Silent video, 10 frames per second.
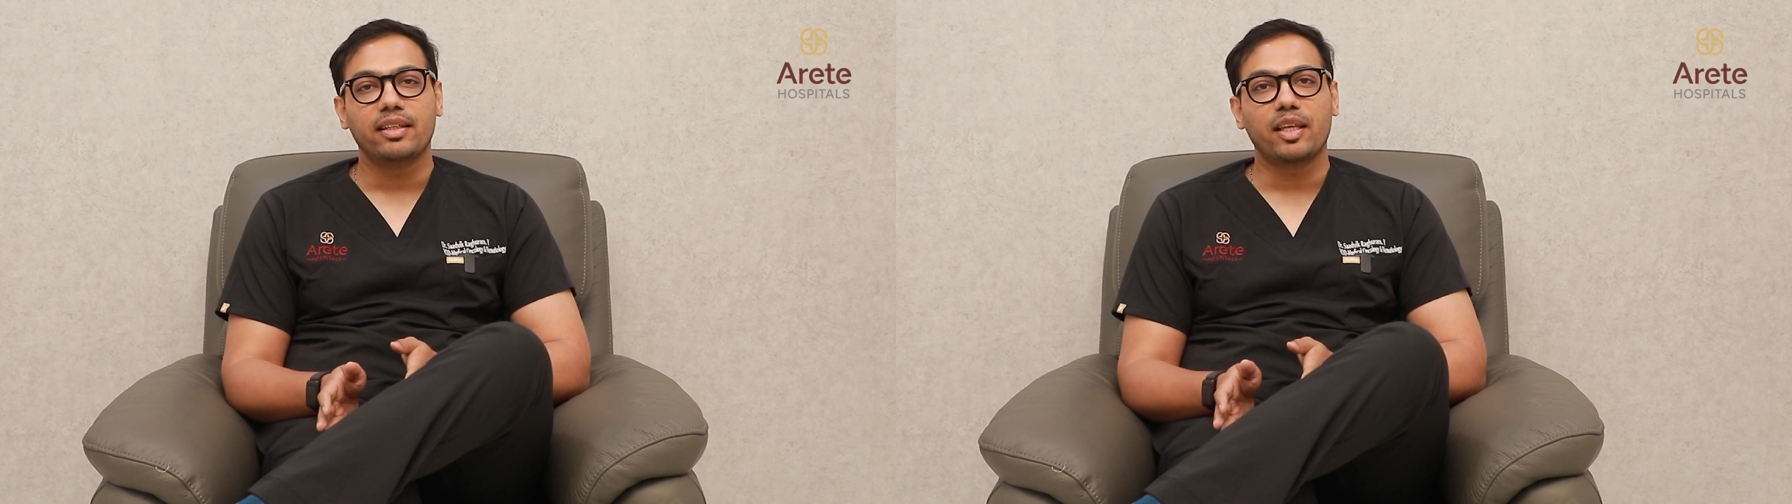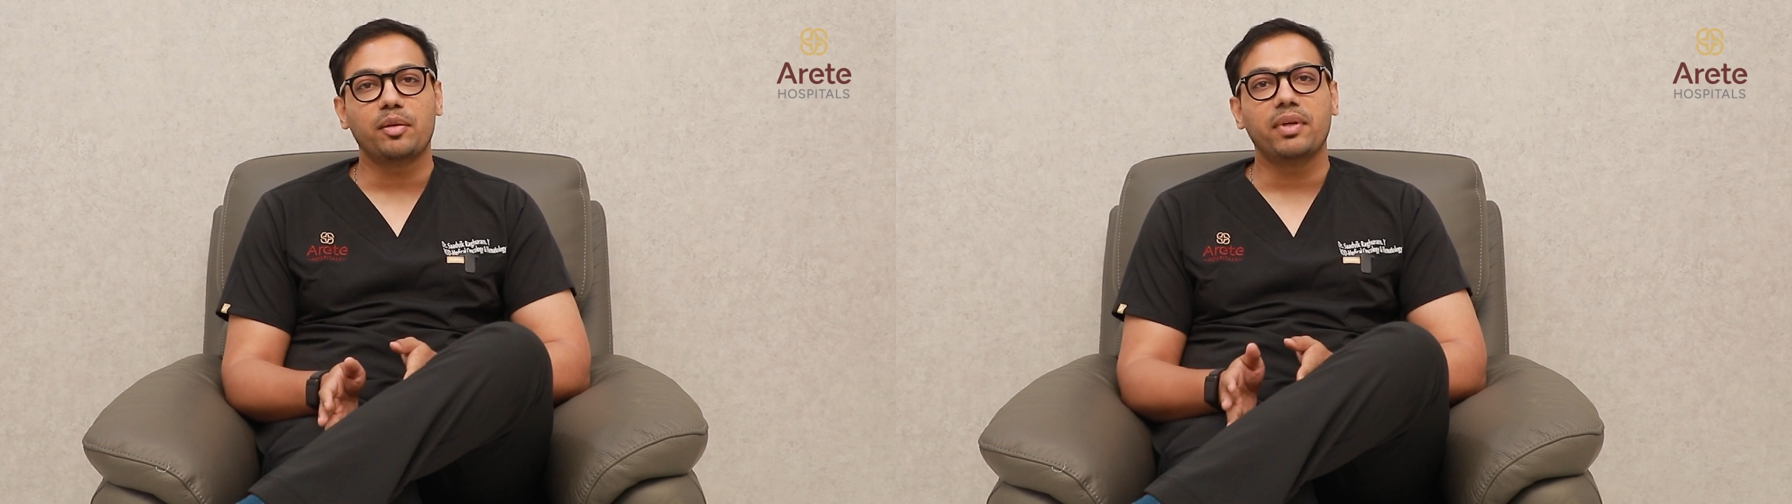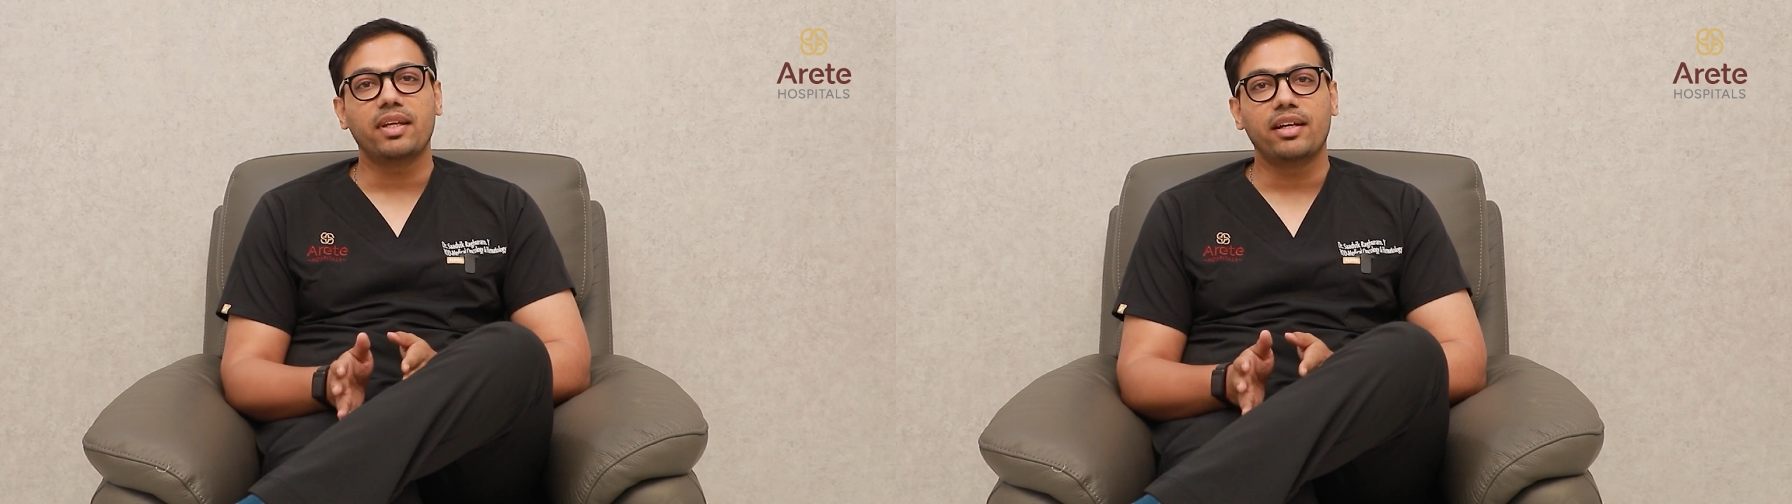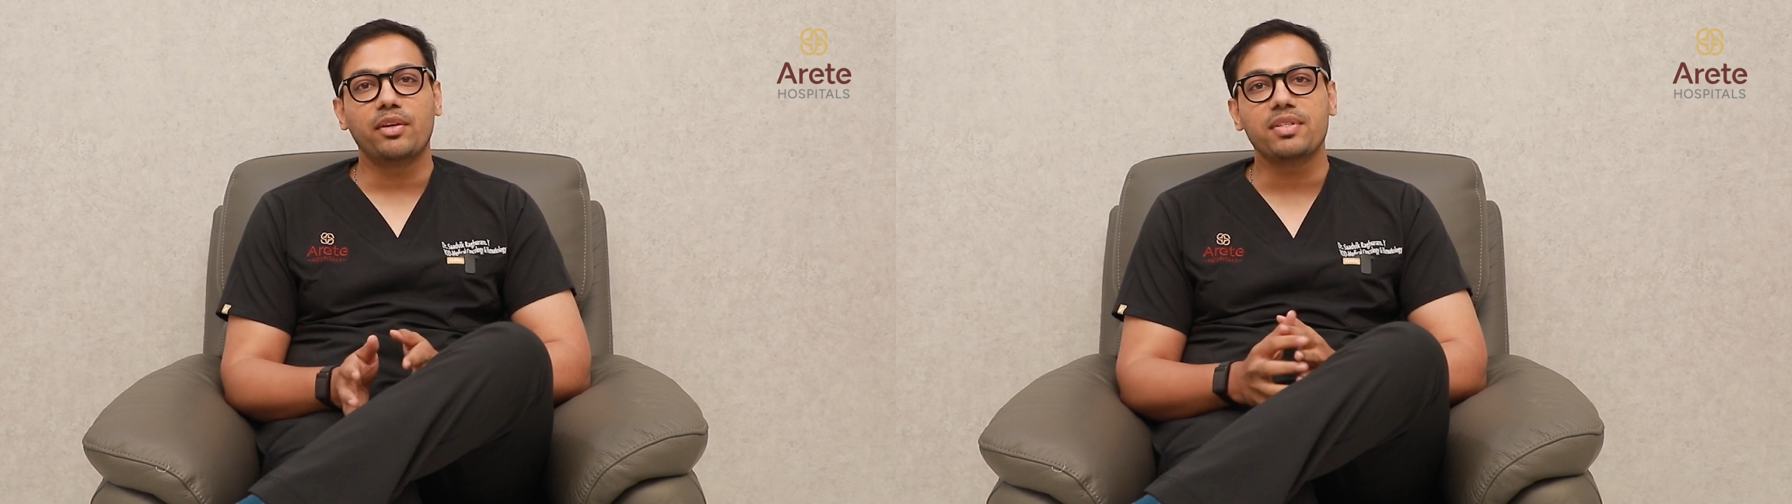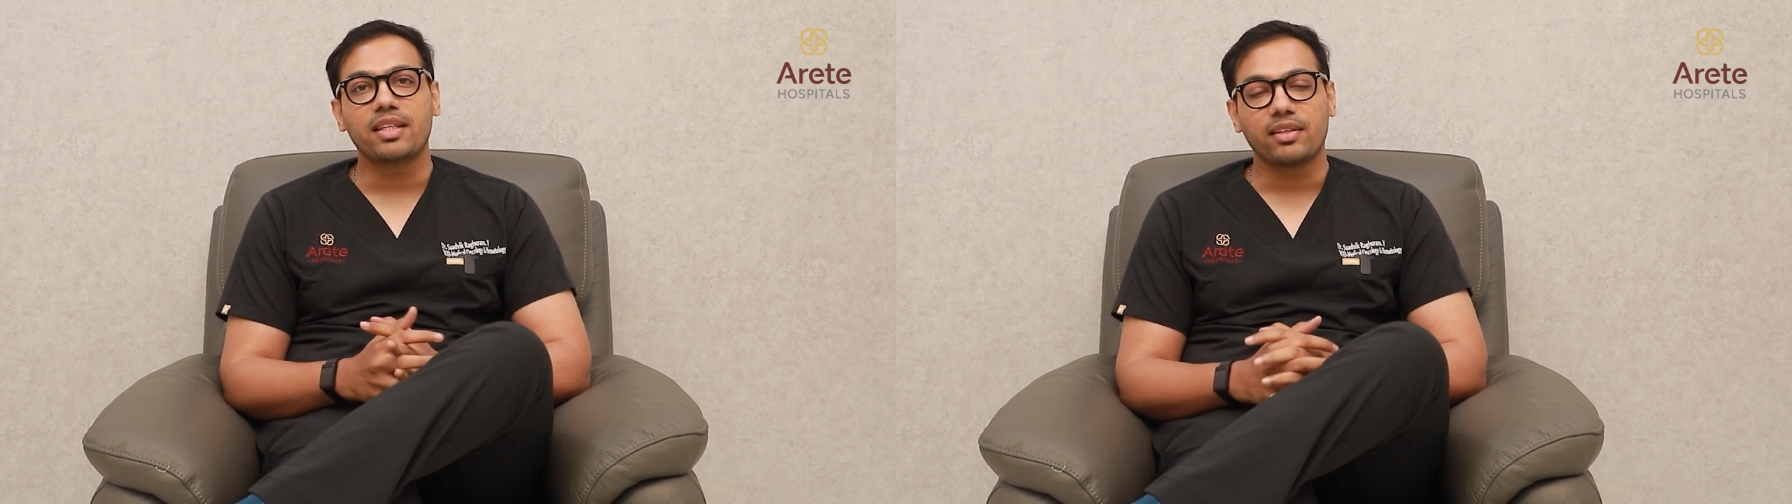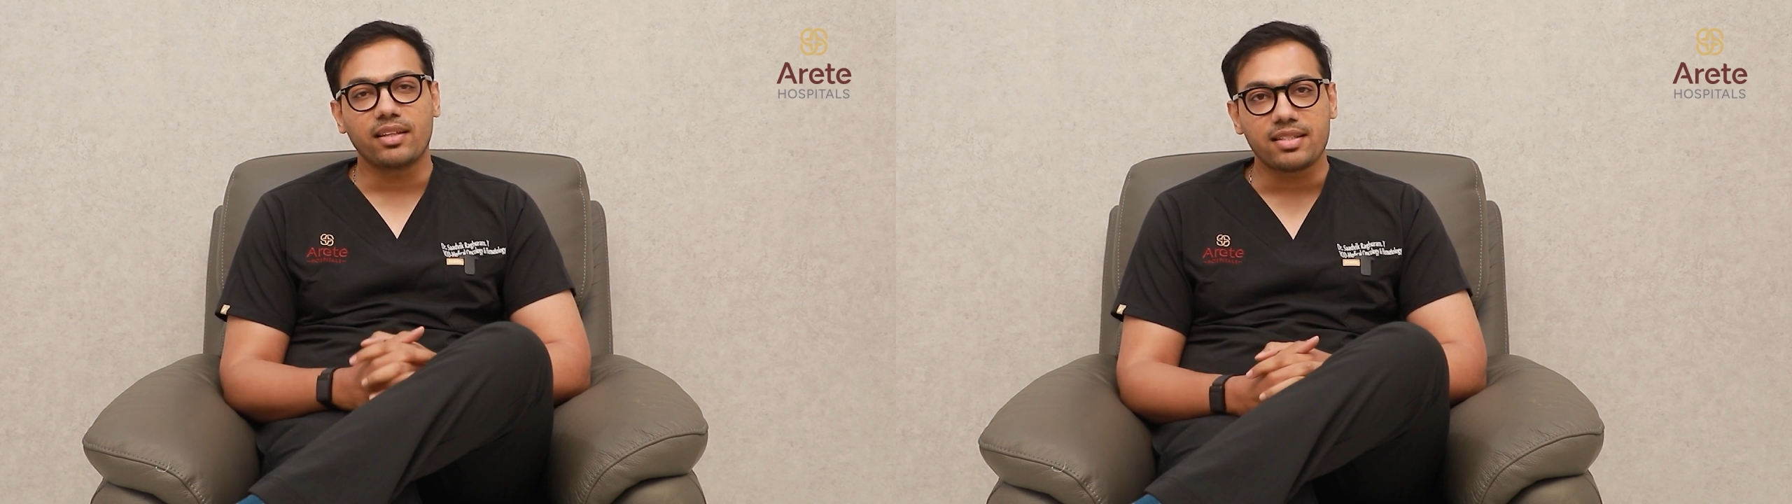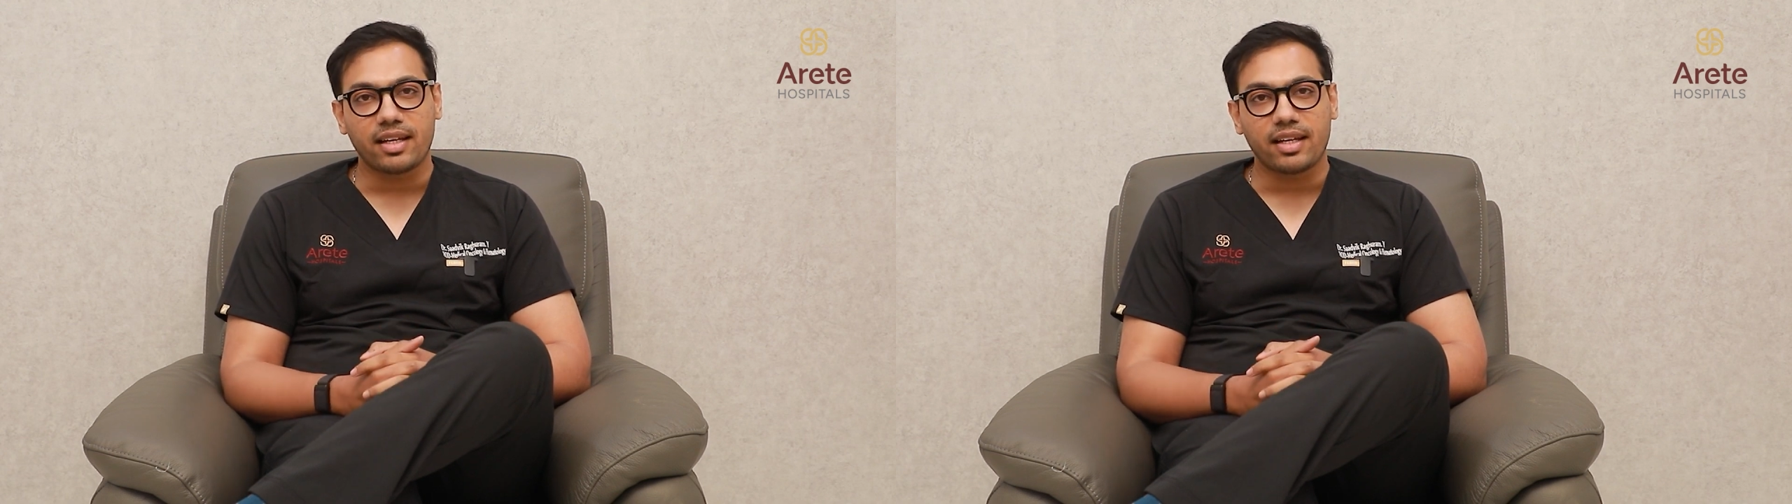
thereby reducing the